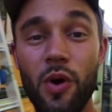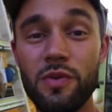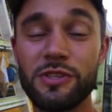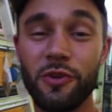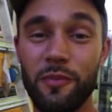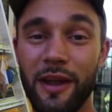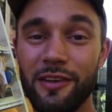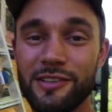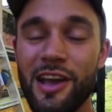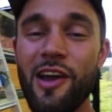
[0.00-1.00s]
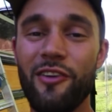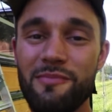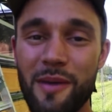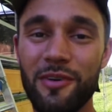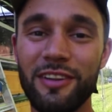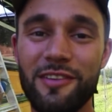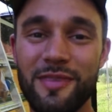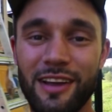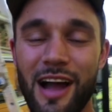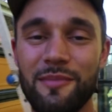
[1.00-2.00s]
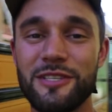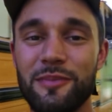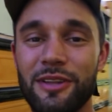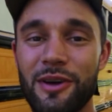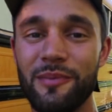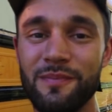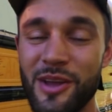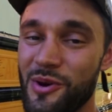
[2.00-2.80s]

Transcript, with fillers: own solar panels, remember to leave them in the comments below.